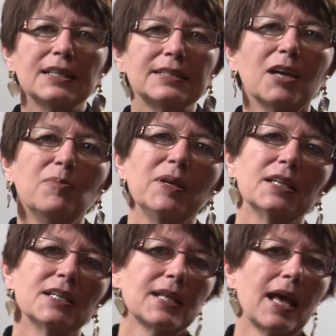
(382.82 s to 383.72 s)

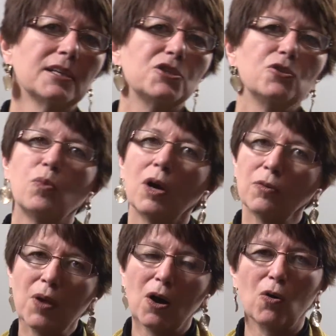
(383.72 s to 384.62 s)
Diabetes, as you well
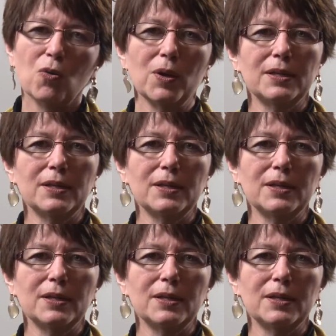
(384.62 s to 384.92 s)
know,